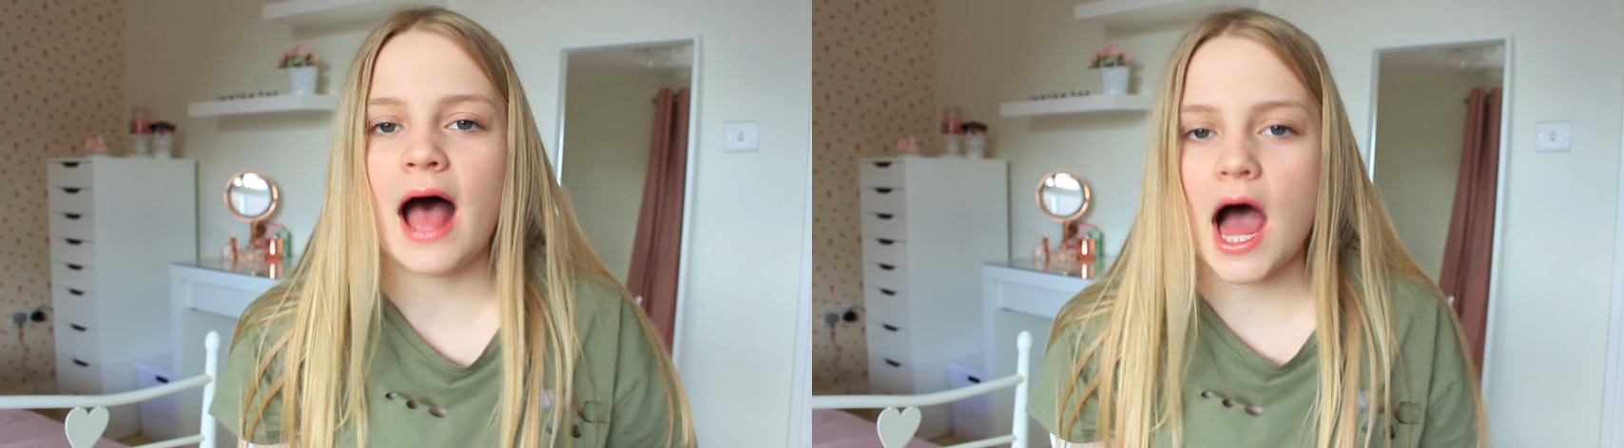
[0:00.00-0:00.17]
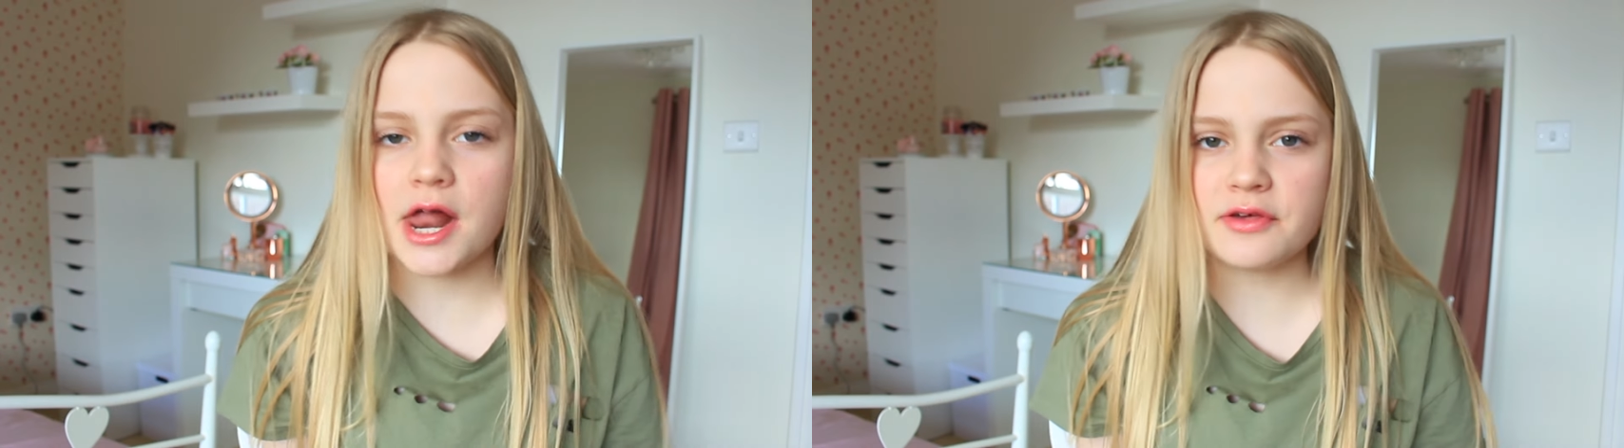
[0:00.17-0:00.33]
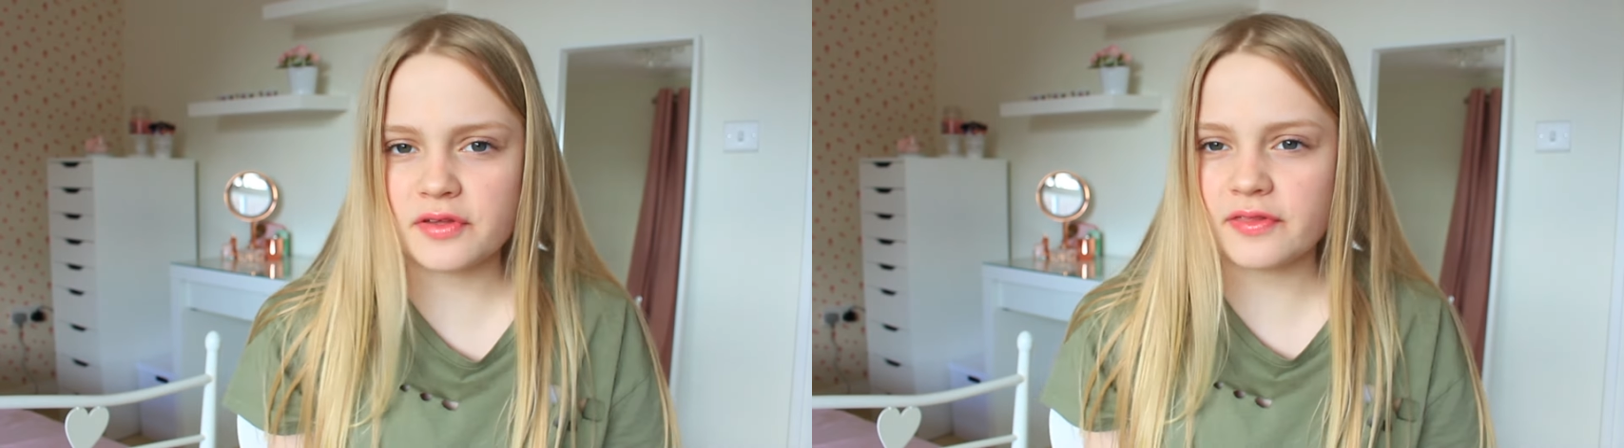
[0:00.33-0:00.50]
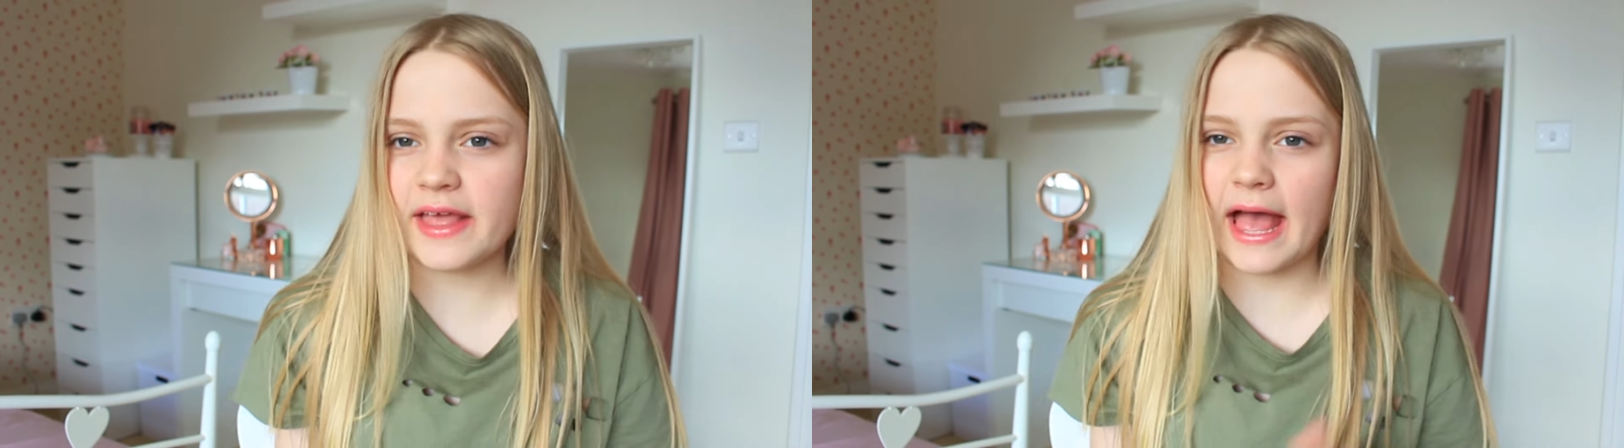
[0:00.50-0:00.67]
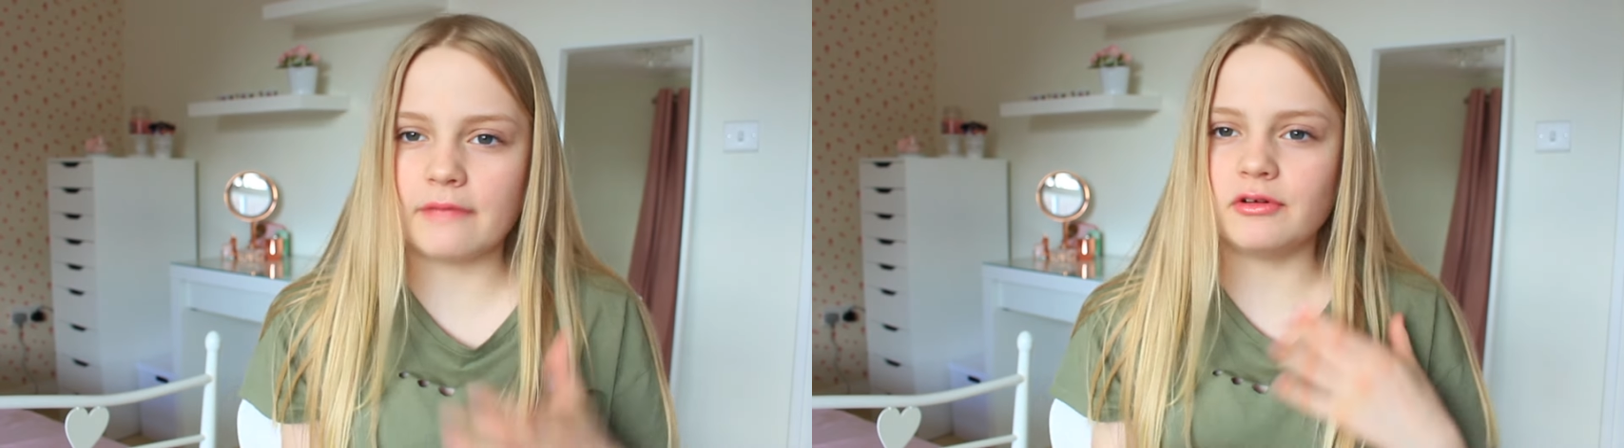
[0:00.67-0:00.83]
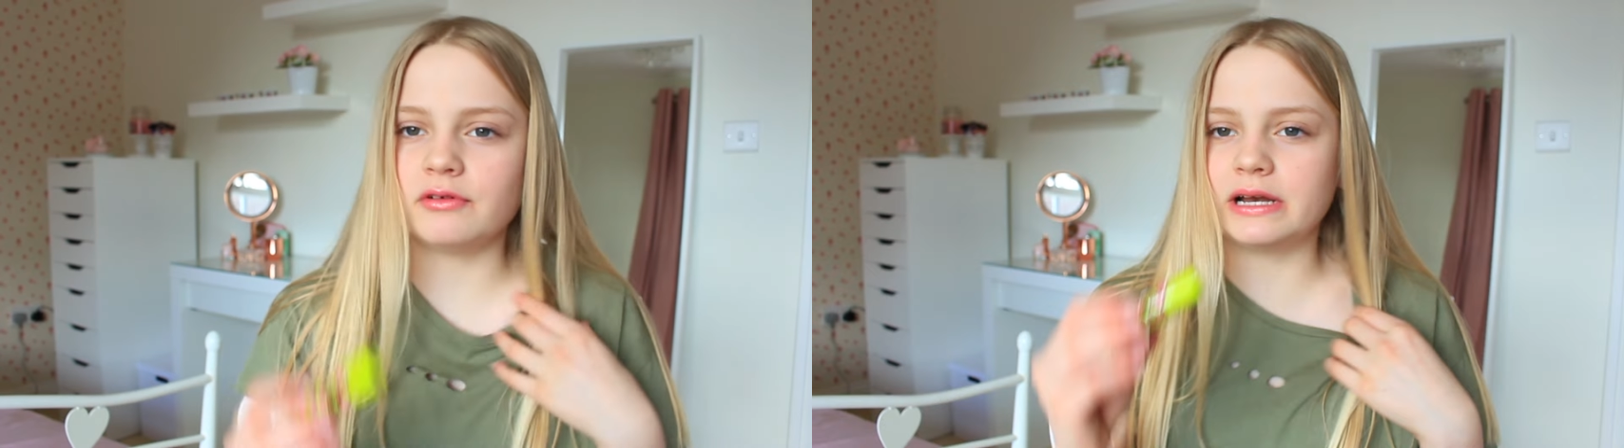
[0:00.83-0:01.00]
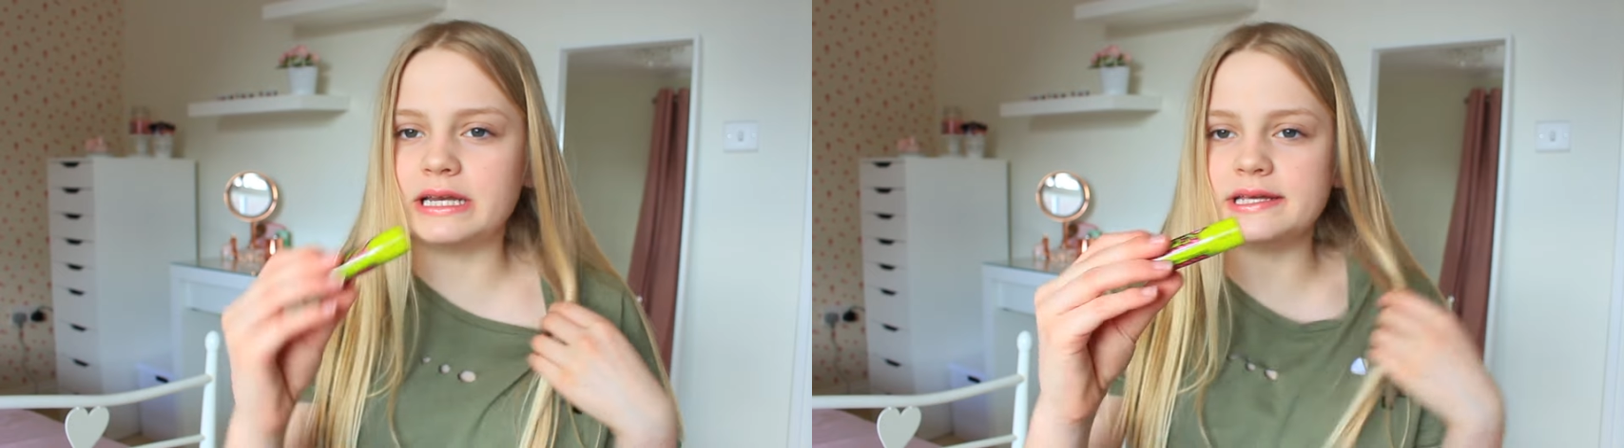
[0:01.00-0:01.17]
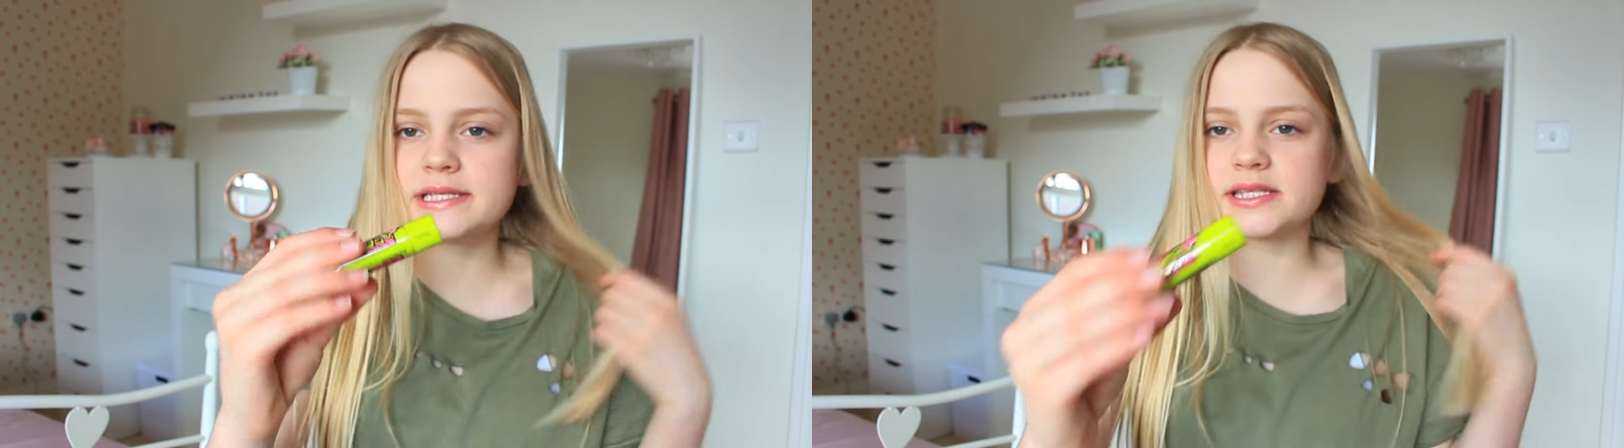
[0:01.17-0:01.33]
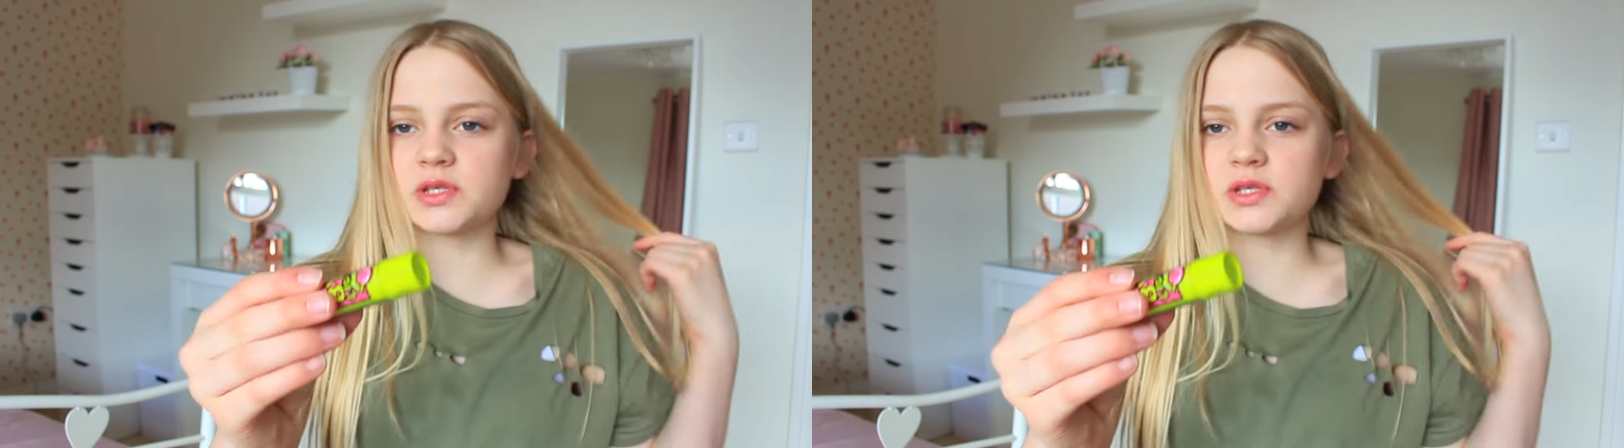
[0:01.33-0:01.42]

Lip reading: I don't think they ever released